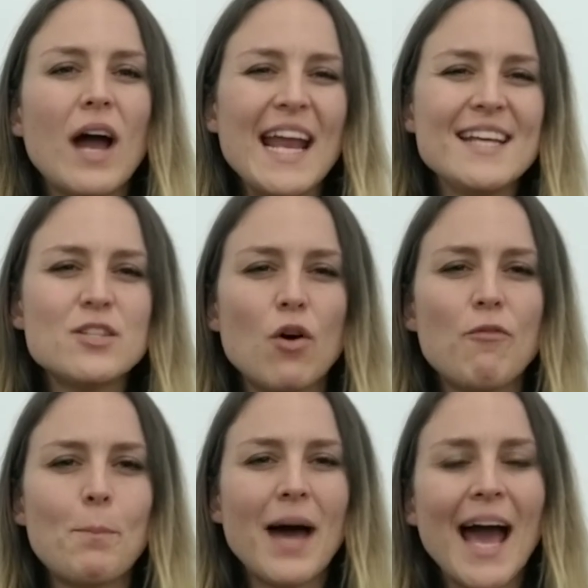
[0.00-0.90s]
any sort
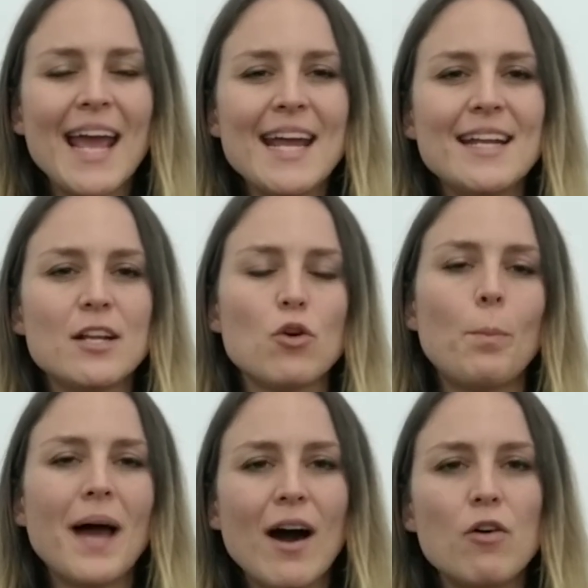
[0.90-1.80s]
of pain in
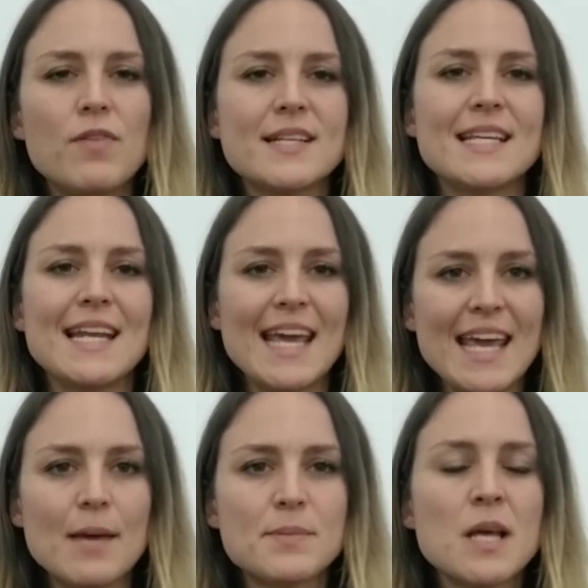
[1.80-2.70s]
your pelvis and
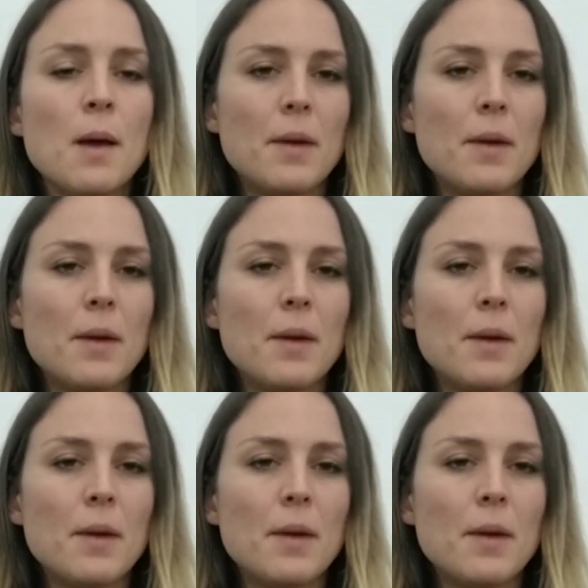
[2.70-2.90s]
hips